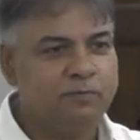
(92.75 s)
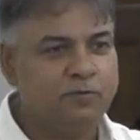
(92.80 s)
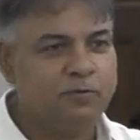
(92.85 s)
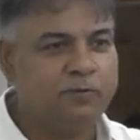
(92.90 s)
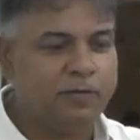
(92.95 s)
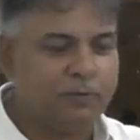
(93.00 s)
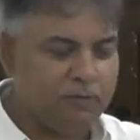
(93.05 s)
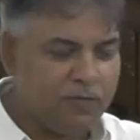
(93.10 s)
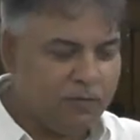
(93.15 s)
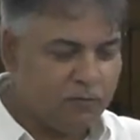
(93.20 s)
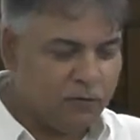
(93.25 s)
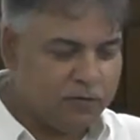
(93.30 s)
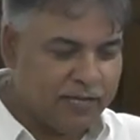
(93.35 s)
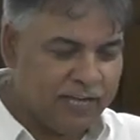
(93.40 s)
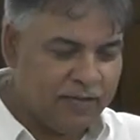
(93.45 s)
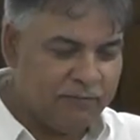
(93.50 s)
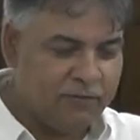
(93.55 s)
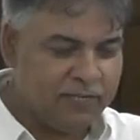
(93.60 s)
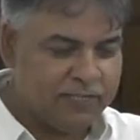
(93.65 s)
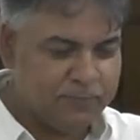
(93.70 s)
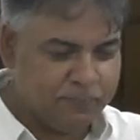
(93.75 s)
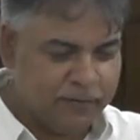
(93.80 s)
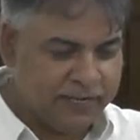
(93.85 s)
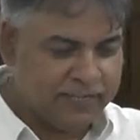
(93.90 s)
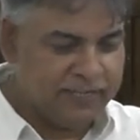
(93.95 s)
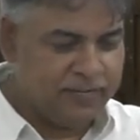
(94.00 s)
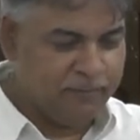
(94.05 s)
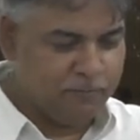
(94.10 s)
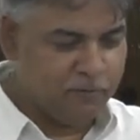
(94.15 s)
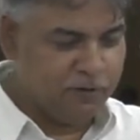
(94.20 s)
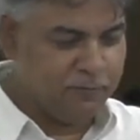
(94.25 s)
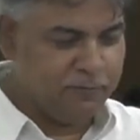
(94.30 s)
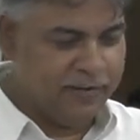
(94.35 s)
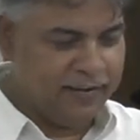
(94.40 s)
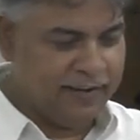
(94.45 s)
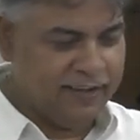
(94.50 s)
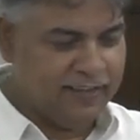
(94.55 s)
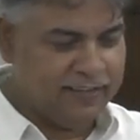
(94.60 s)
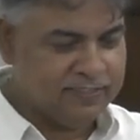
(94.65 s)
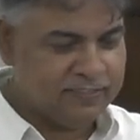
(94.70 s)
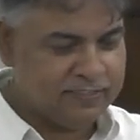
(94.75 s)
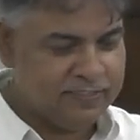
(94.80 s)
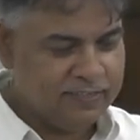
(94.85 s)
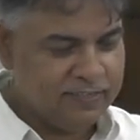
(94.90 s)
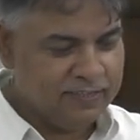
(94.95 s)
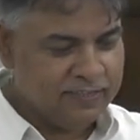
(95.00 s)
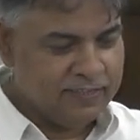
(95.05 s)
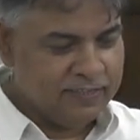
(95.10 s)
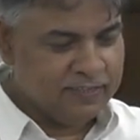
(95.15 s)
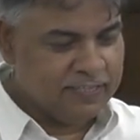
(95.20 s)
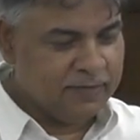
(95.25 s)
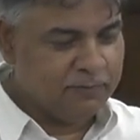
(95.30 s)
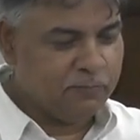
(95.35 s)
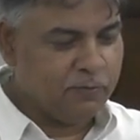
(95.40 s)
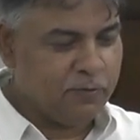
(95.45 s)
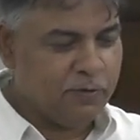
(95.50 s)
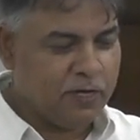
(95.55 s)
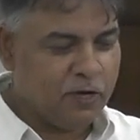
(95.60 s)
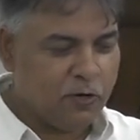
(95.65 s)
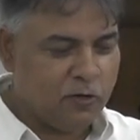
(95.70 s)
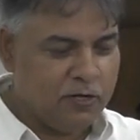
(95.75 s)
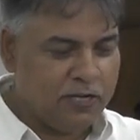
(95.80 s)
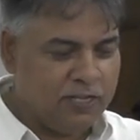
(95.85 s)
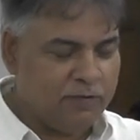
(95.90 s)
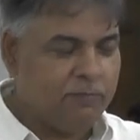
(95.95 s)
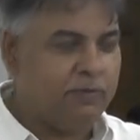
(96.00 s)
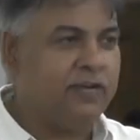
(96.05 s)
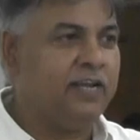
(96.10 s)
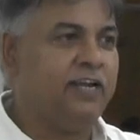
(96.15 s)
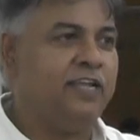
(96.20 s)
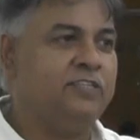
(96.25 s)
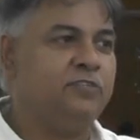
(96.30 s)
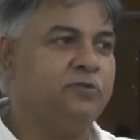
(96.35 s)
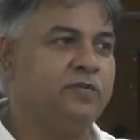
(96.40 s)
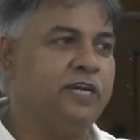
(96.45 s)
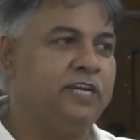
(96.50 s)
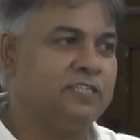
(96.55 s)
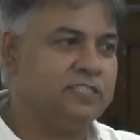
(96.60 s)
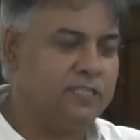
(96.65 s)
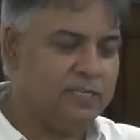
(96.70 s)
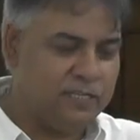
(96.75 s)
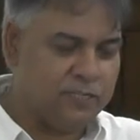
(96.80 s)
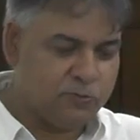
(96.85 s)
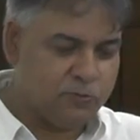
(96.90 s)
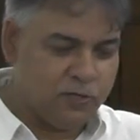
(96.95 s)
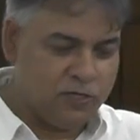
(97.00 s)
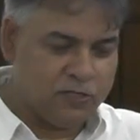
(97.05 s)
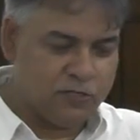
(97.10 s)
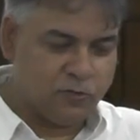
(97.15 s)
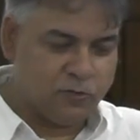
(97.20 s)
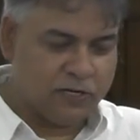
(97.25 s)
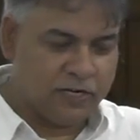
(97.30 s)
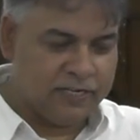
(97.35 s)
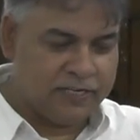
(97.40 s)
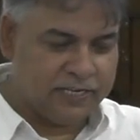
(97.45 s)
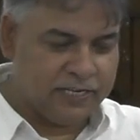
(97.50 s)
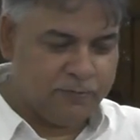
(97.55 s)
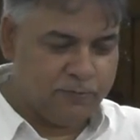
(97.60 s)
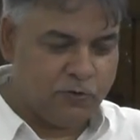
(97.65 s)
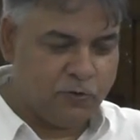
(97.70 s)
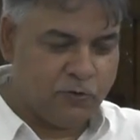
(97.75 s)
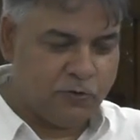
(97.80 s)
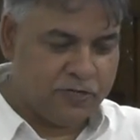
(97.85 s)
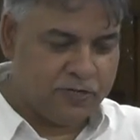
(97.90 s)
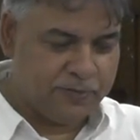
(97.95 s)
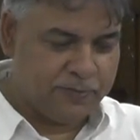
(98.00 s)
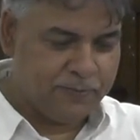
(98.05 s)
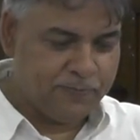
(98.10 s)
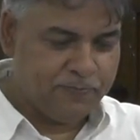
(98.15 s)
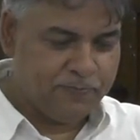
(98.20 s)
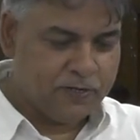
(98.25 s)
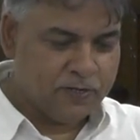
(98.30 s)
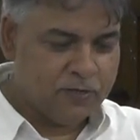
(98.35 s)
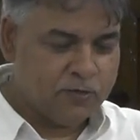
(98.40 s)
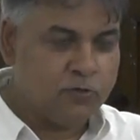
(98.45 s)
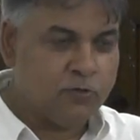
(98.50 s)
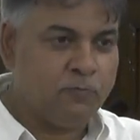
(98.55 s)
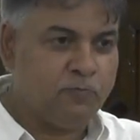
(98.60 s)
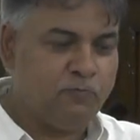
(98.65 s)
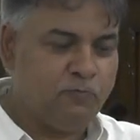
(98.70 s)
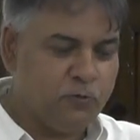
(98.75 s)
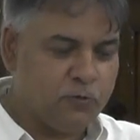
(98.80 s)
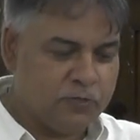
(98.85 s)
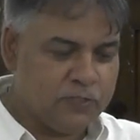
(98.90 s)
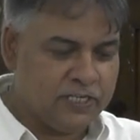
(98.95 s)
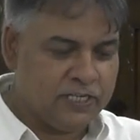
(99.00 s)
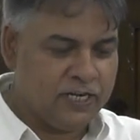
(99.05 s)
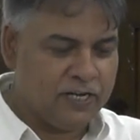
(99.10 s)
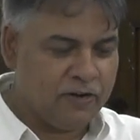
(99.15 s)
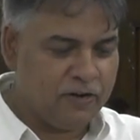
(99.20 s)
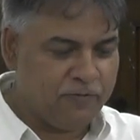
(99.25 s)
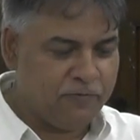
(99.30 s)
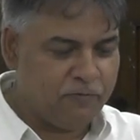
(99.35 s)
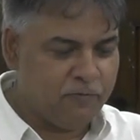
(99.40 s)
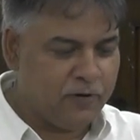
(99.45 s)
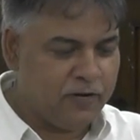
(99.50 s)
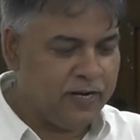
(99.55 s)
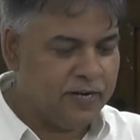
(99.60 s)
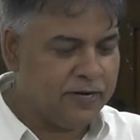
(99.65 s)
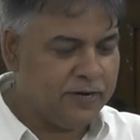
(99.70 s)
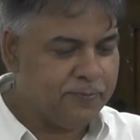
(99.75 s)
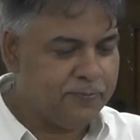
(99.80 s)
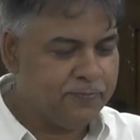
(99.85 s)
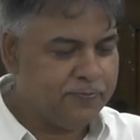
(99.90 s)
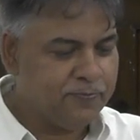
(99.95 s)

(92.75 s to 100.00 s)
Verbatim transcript: probably what I am expecting from it is that how liberal education is going to contribute to future of work